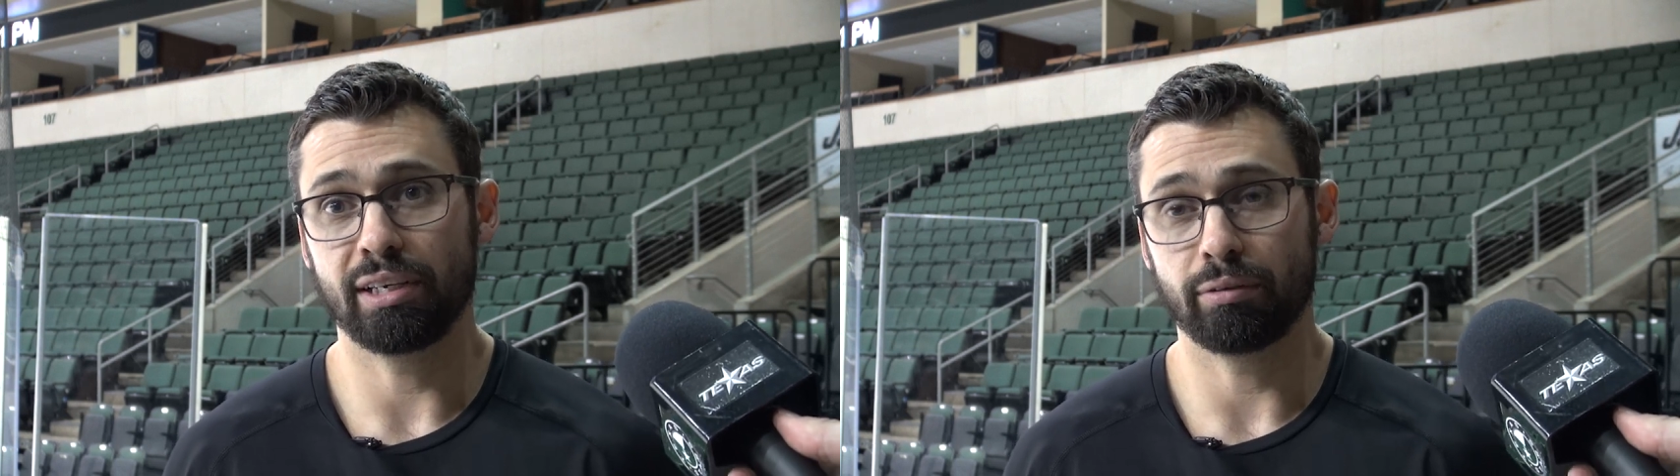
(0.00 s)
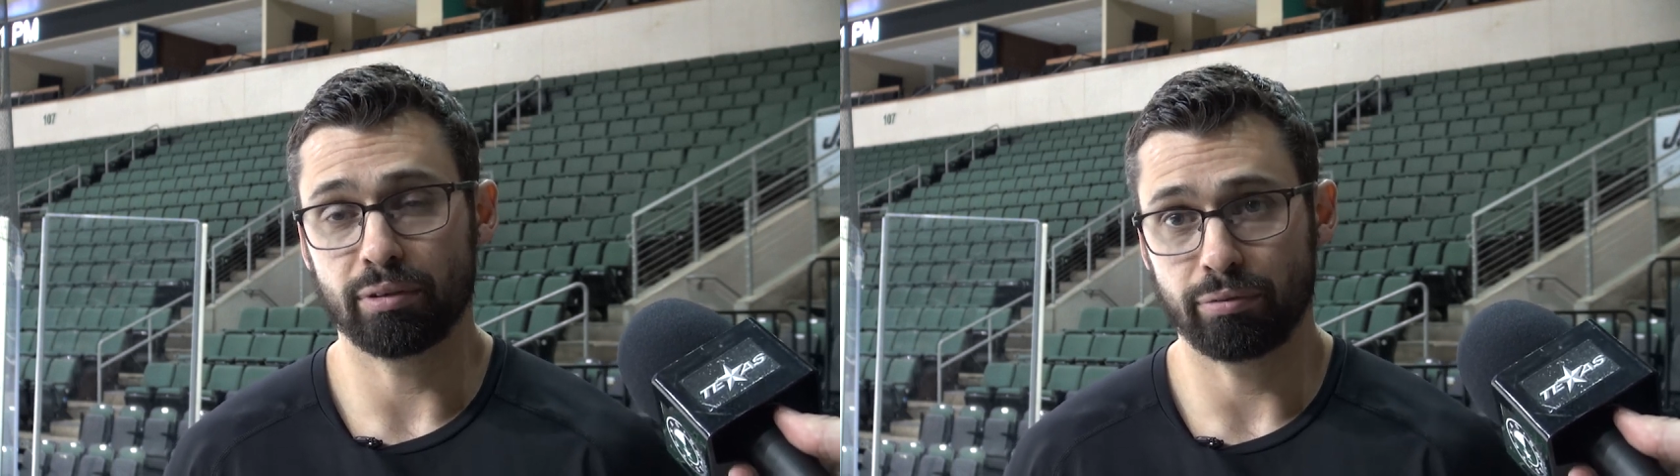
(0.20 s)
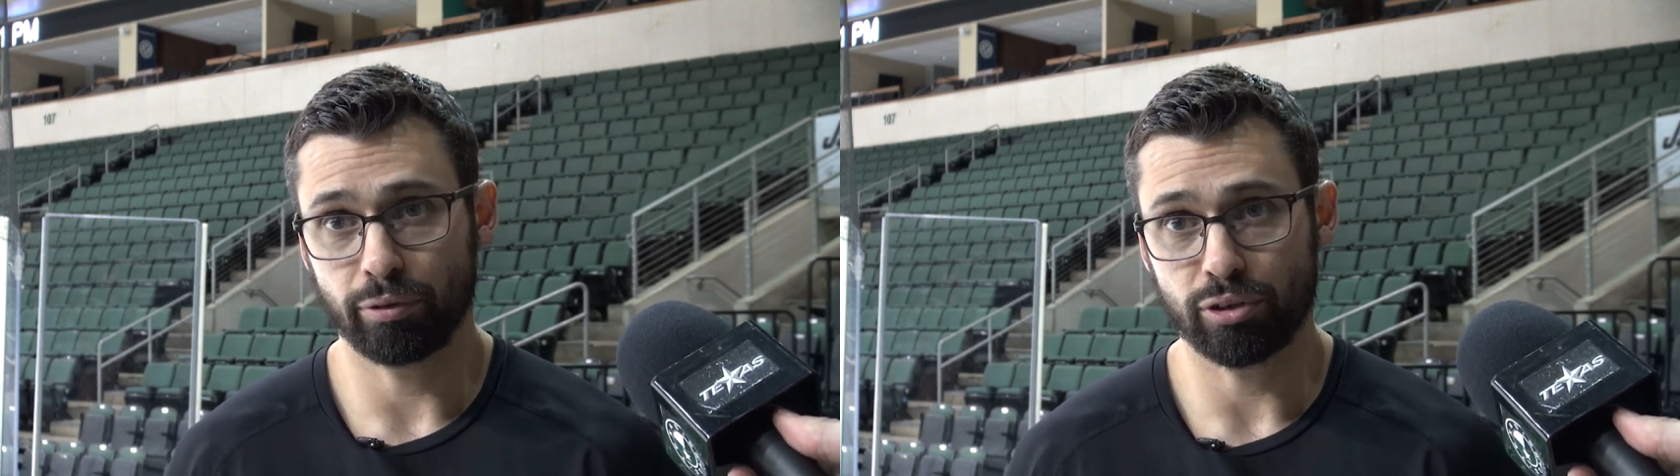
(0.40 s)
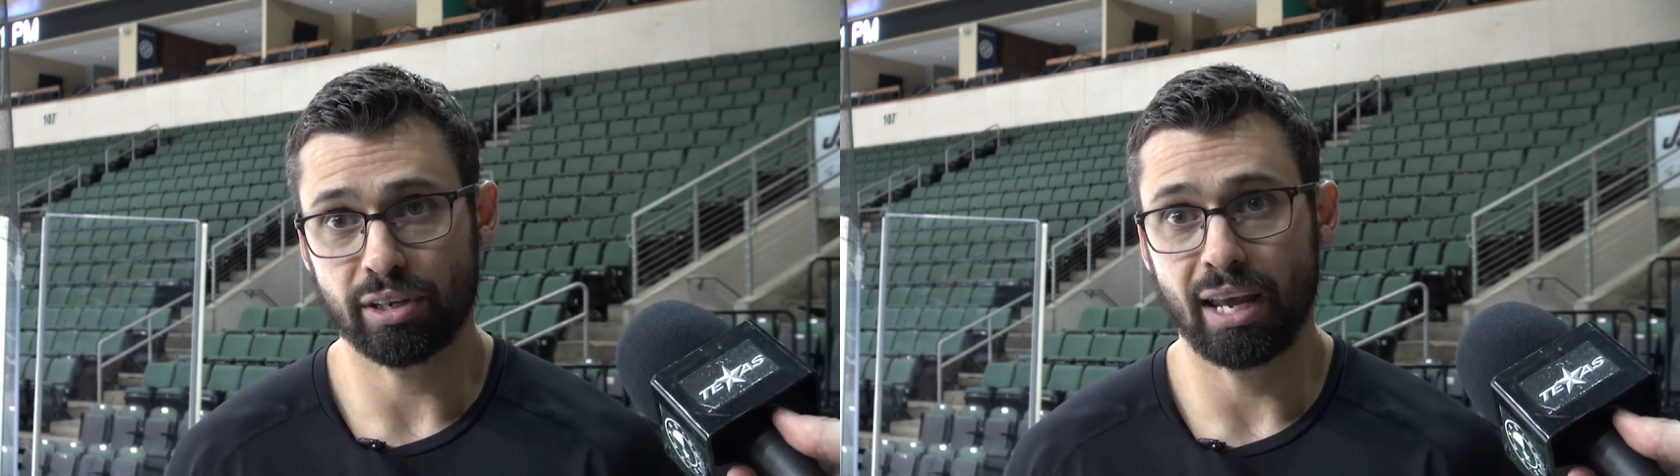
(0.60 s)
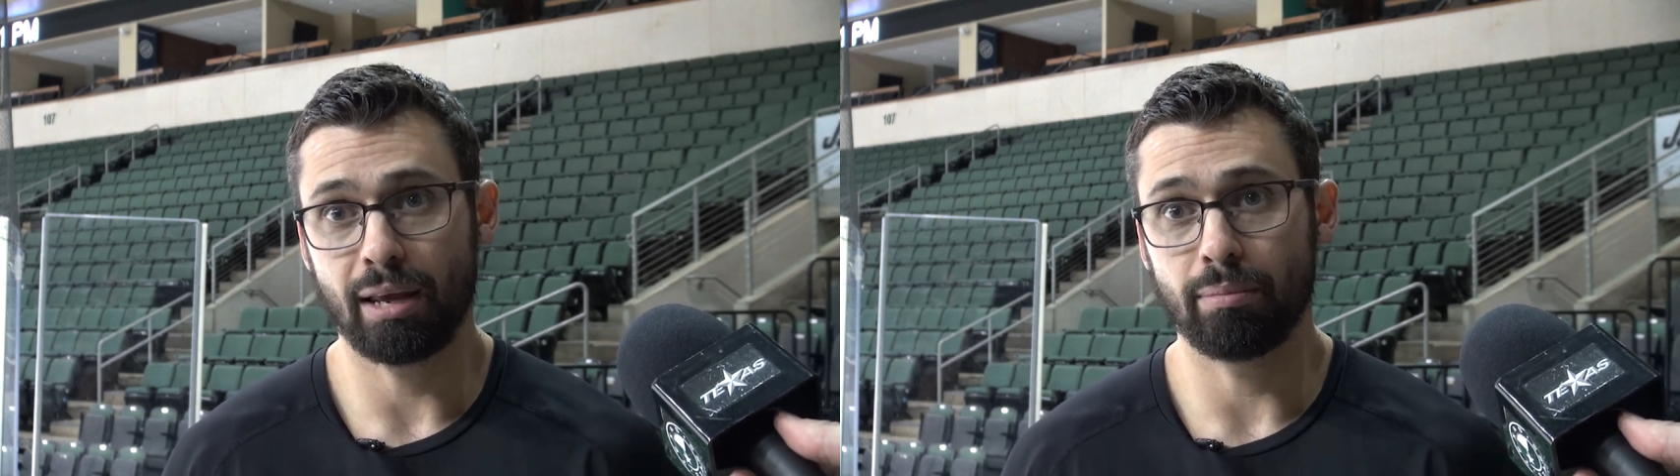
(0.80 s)
here for the first
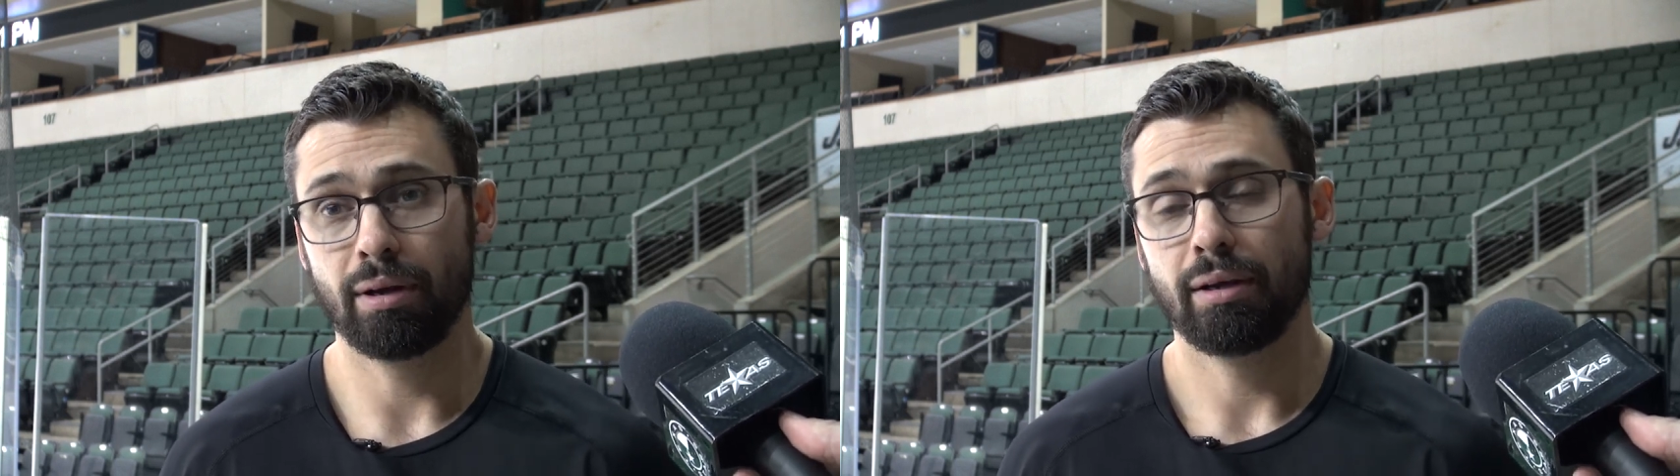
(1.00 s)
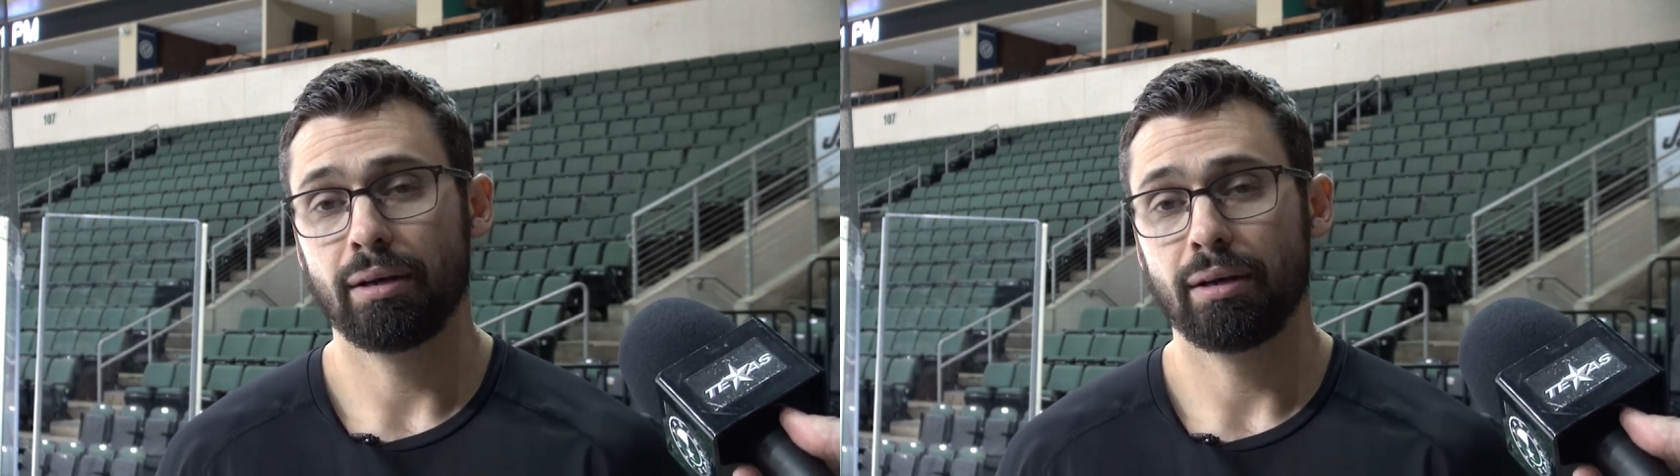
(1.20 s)
game,